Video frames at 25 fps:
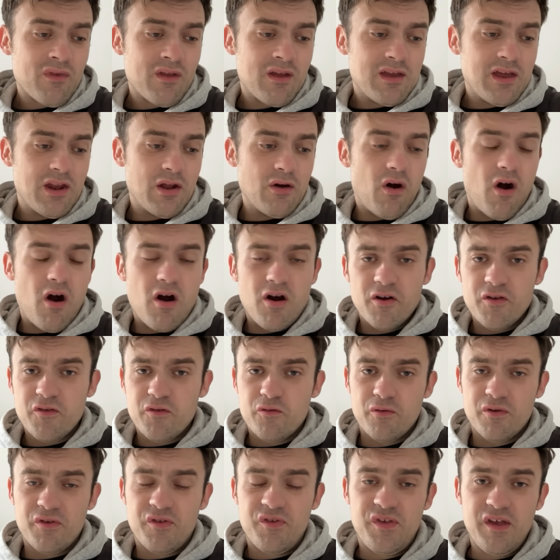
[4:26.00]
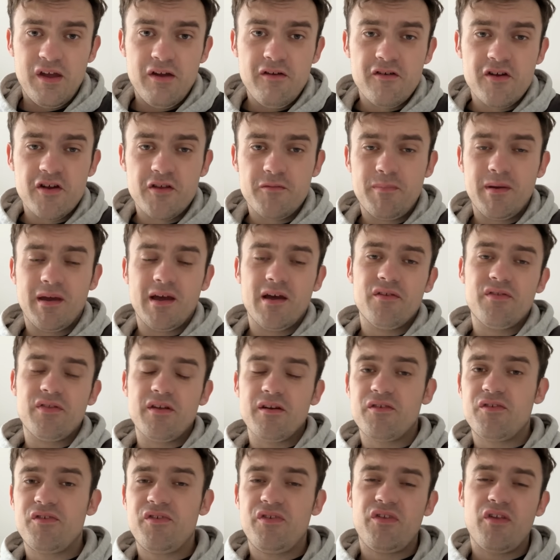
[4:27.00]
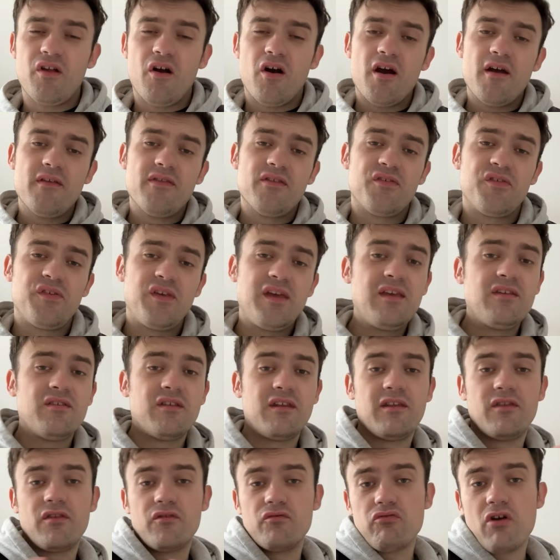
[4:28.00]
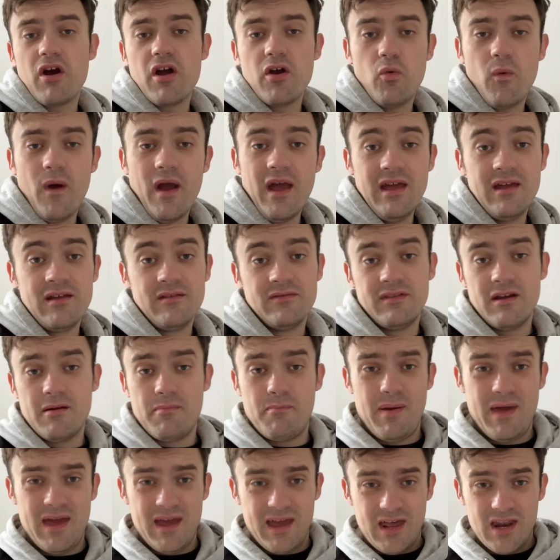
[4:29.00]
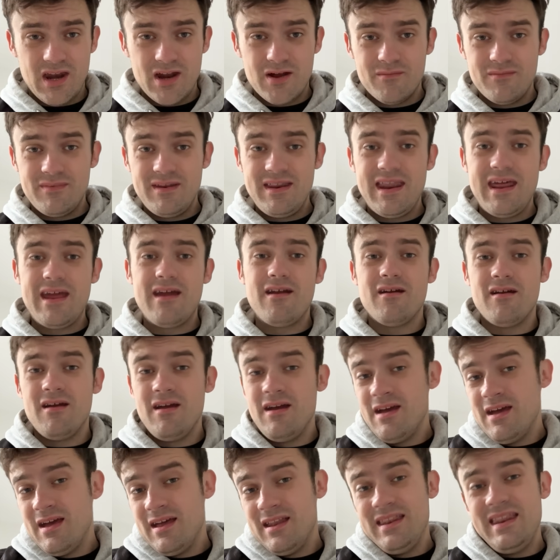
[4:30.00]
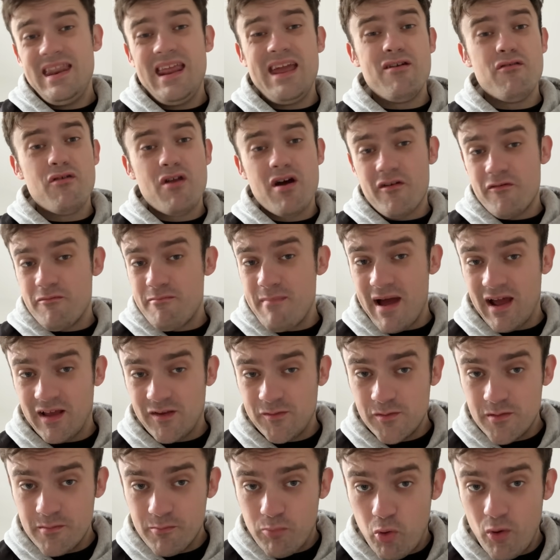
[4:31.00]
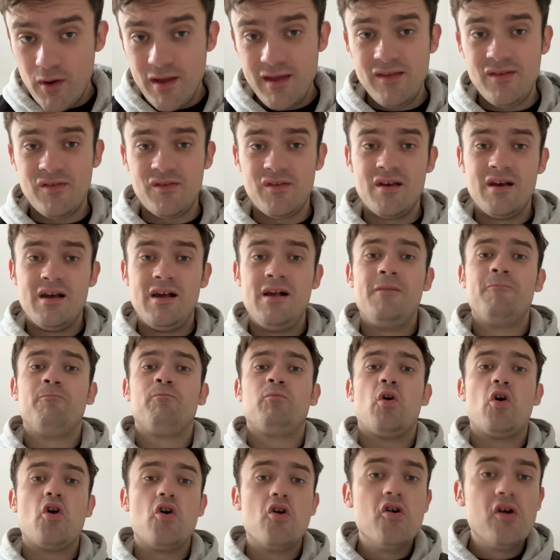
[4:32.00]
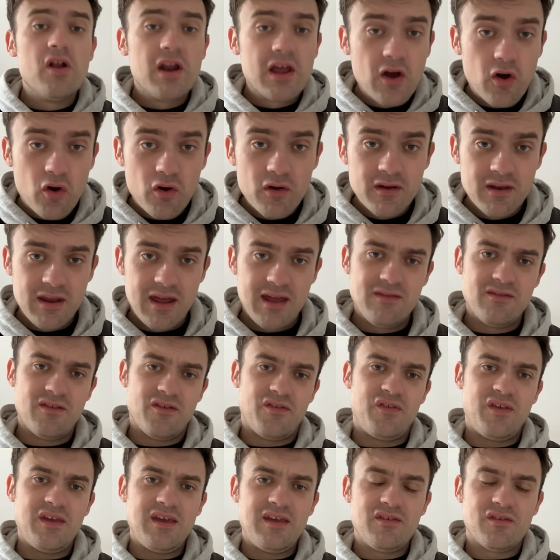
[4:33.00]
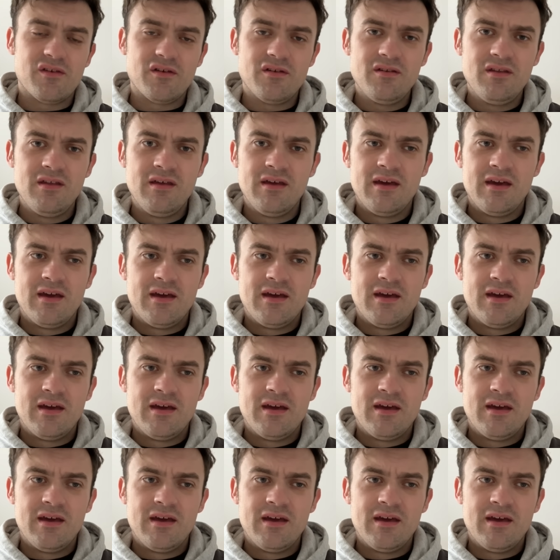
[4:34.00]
you know, Arsenal are serious because they're starting the season in the right way. They're picking up near enough maximum points early on in the season.